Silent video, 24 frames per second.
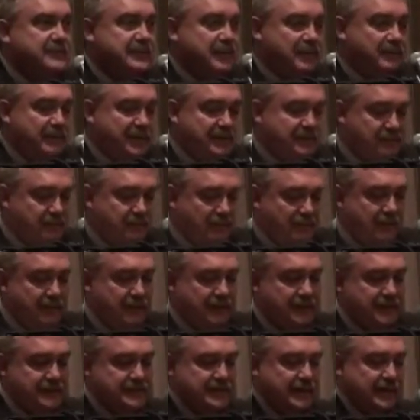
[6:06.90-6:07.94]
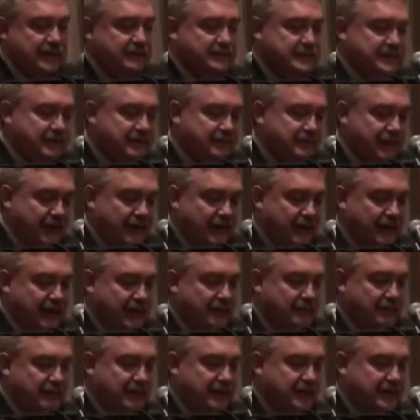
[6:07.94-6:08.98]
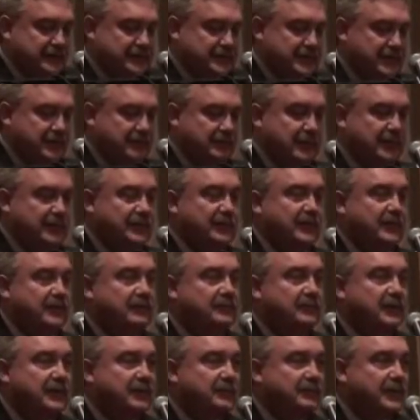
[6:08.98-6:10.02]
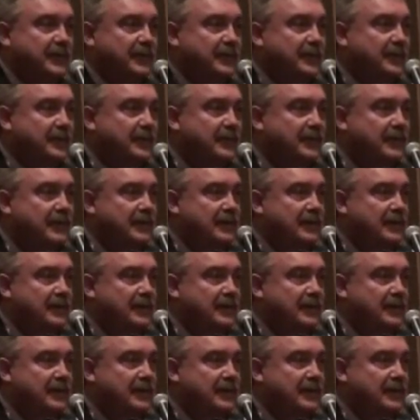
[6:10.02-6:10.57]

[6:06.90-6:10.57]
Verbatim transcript: so much more than a self serving act because a community of people,